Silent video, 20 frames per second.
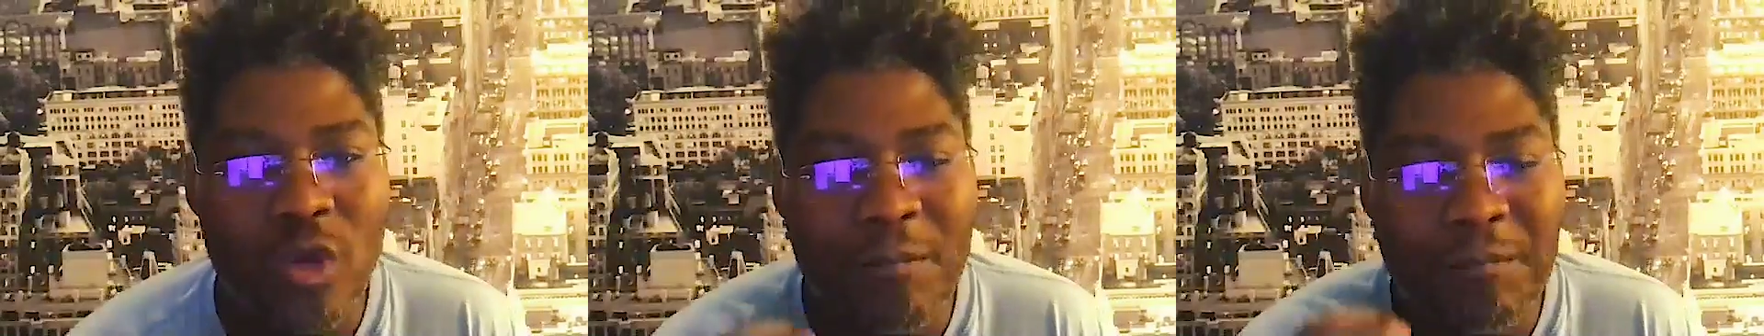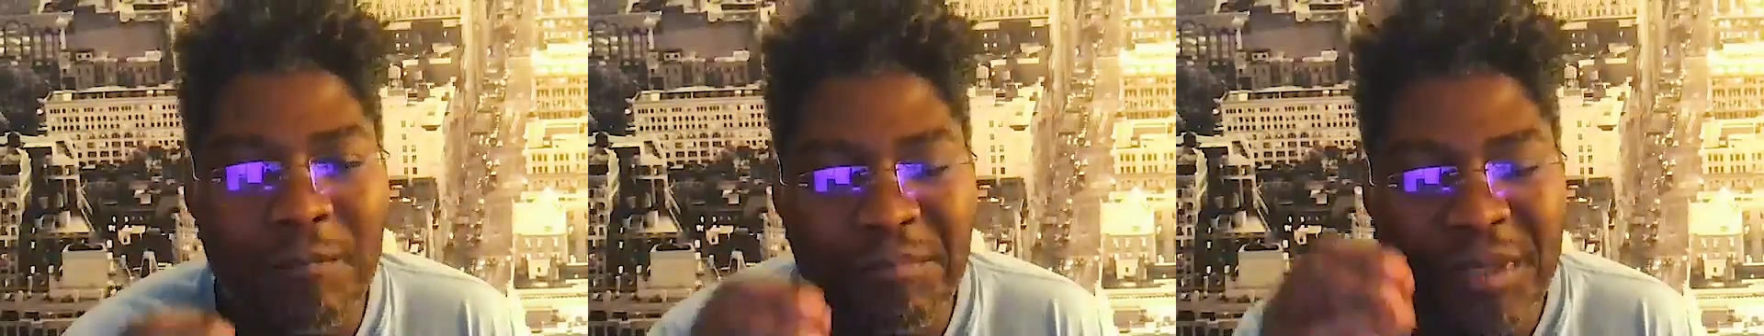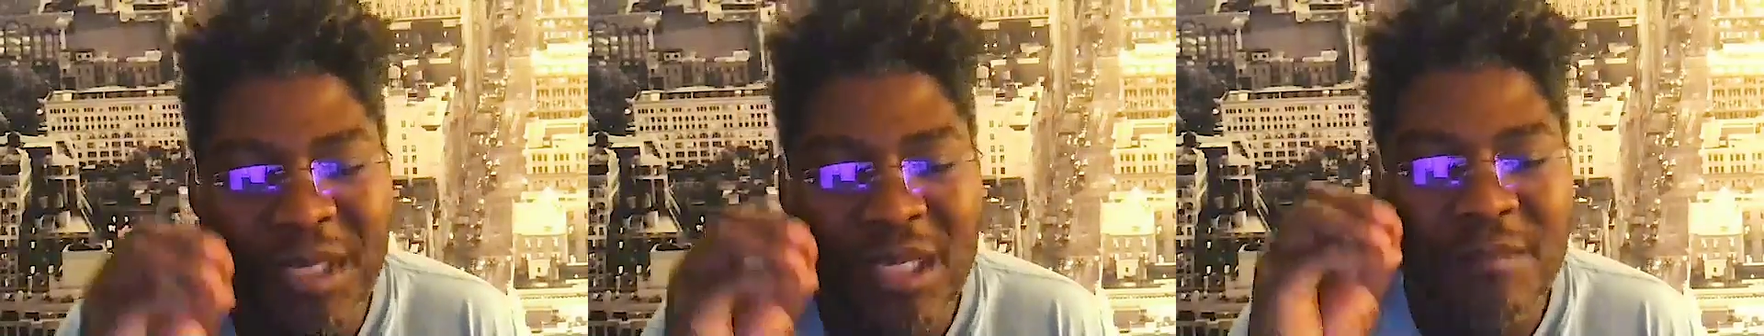
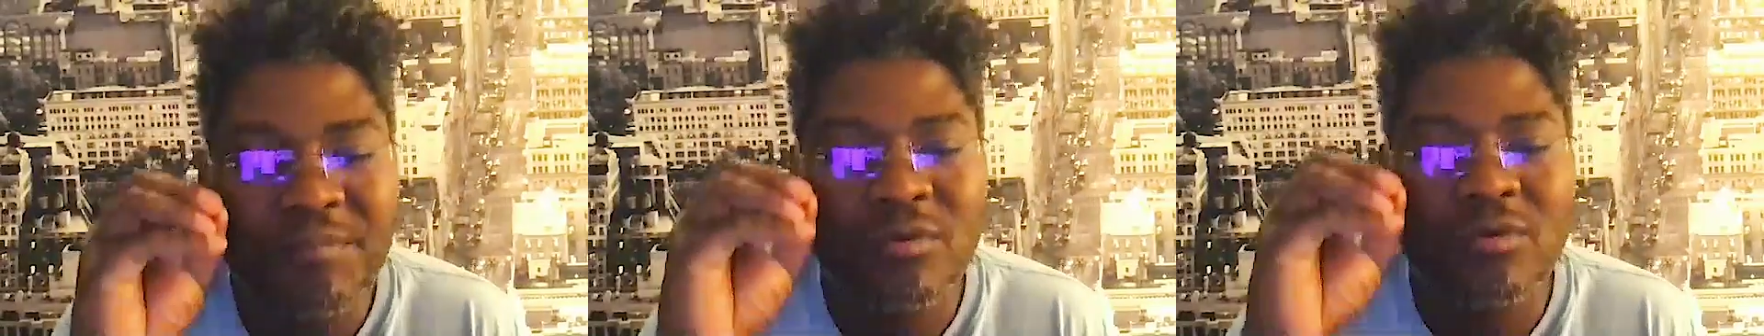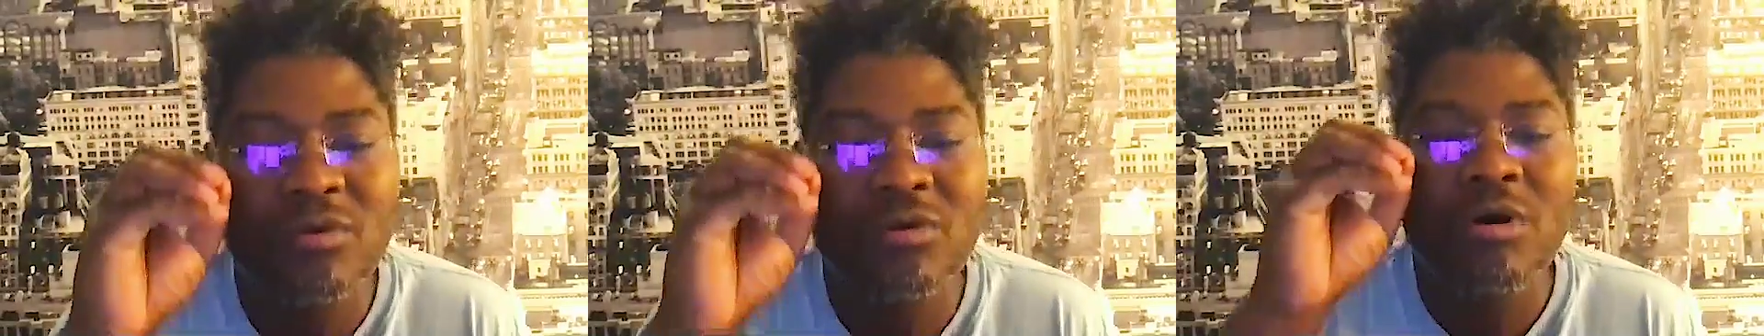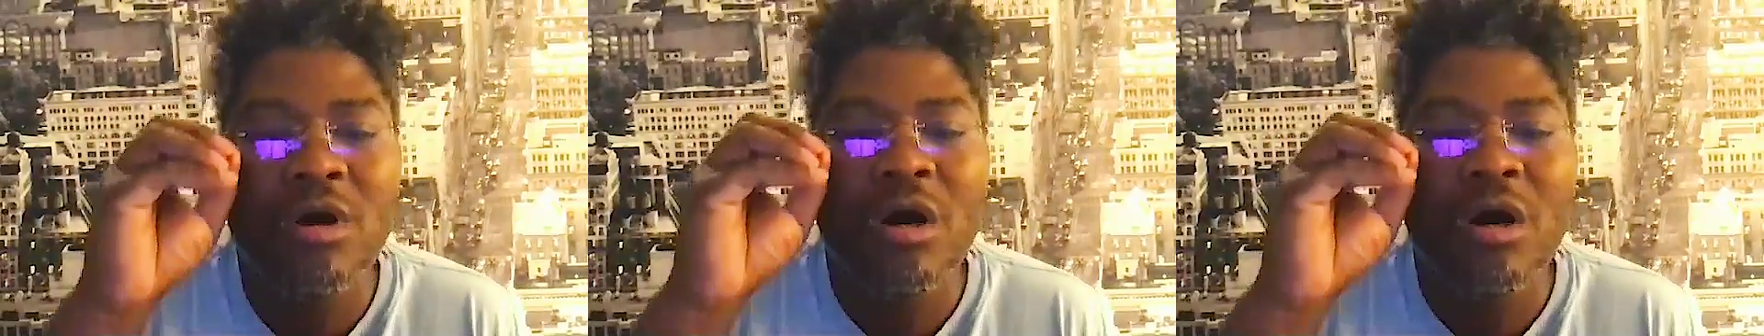and
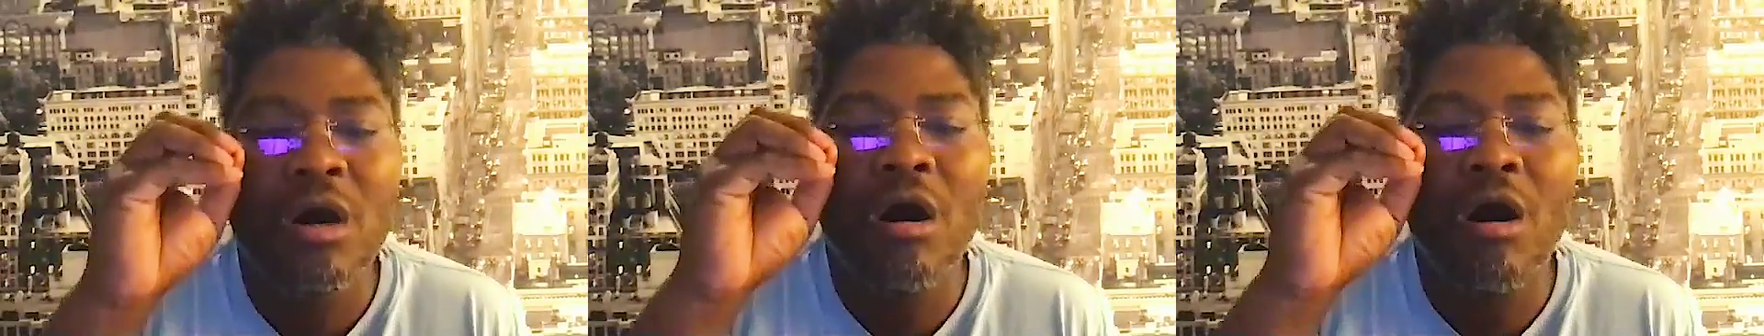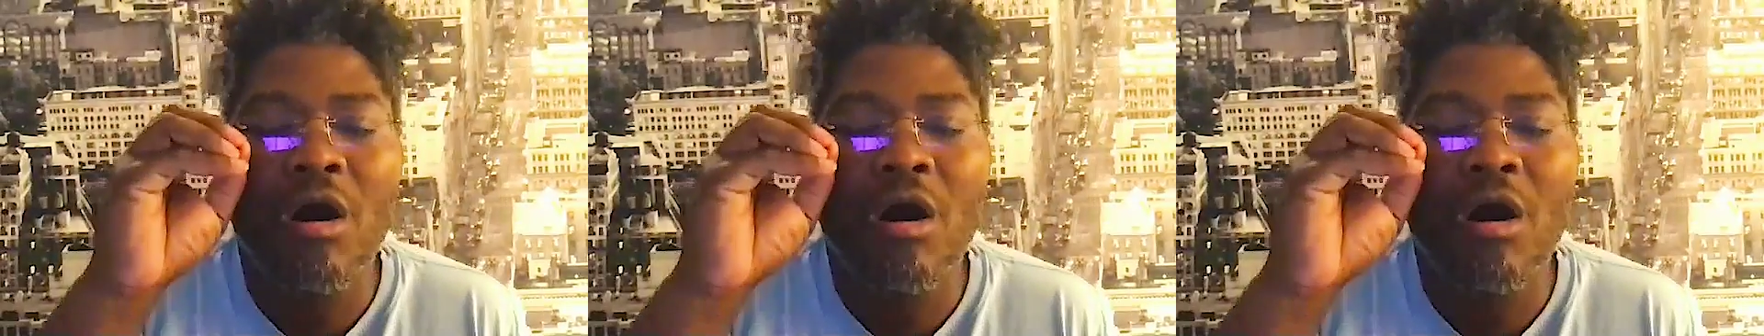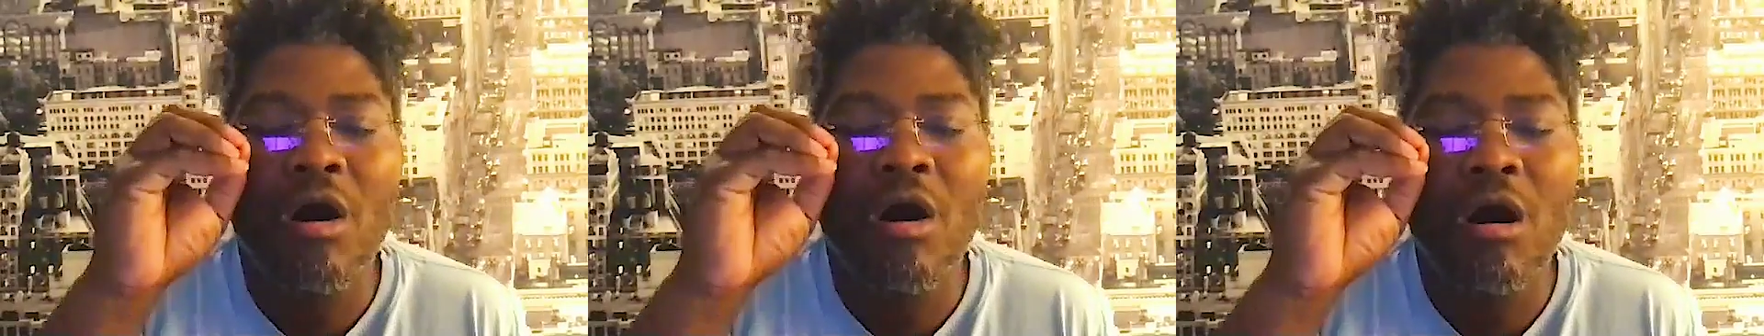people
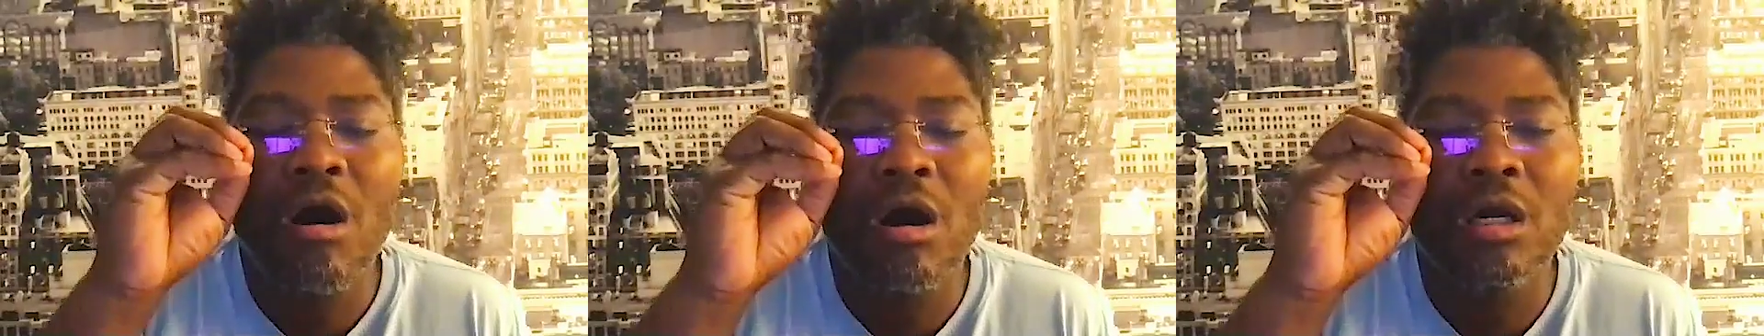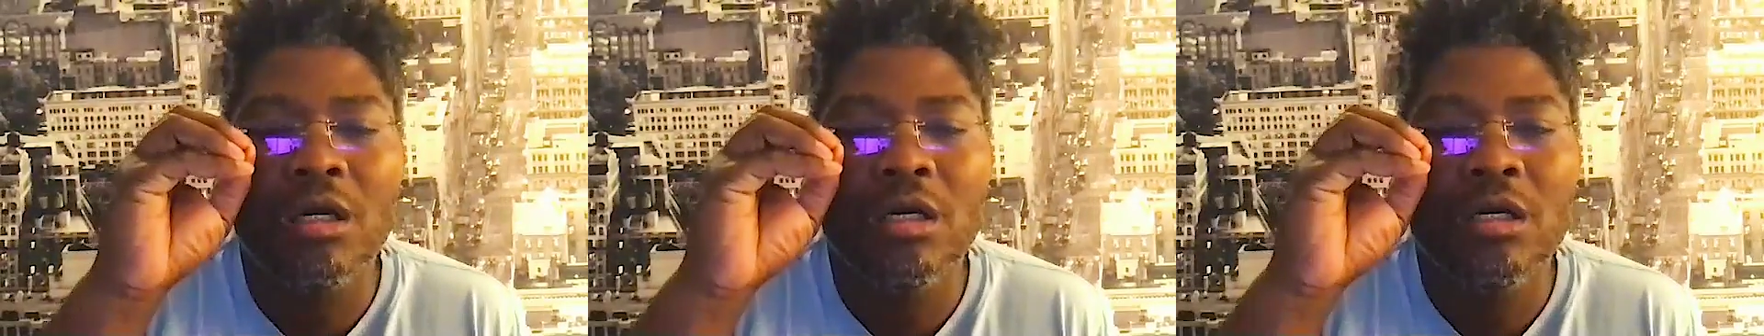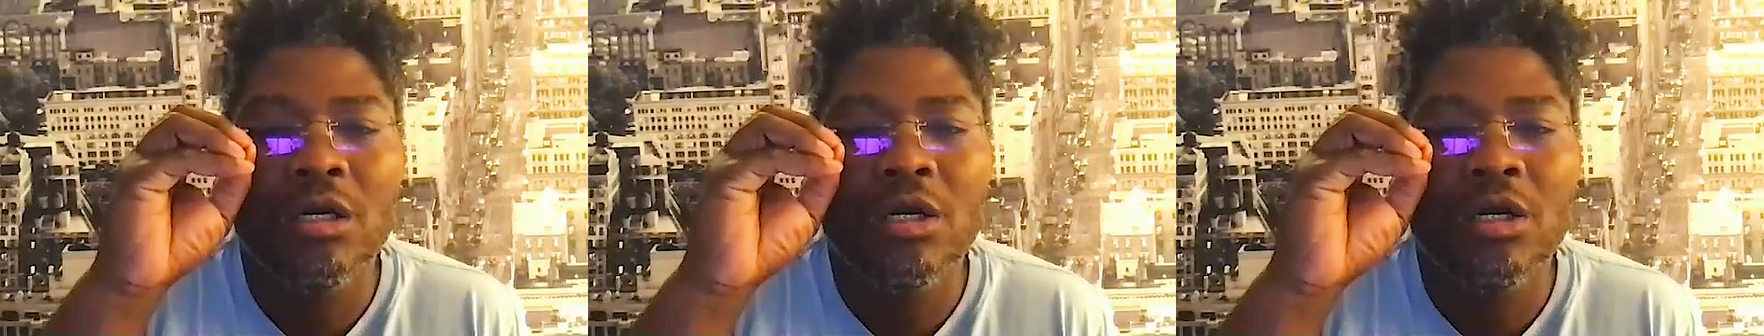
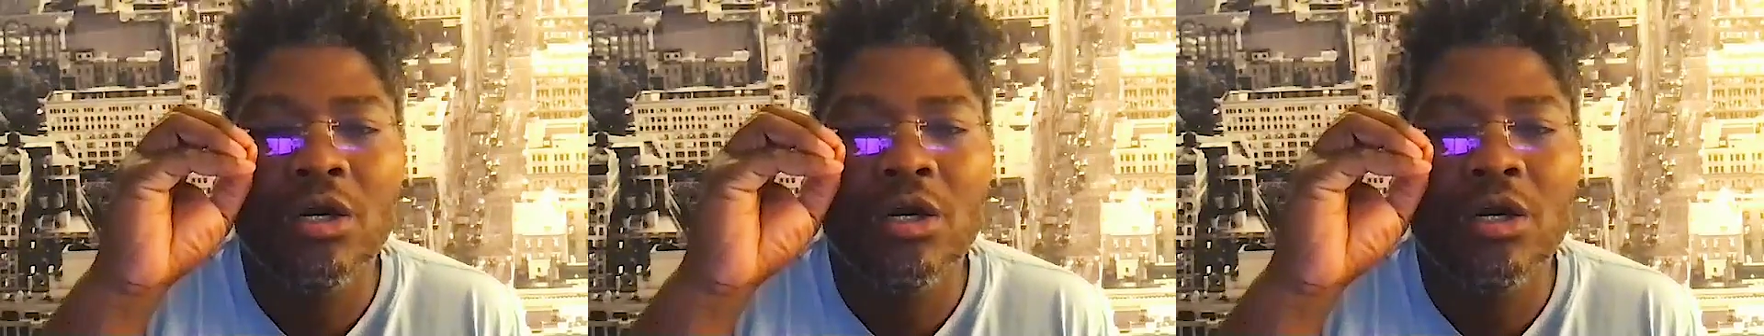are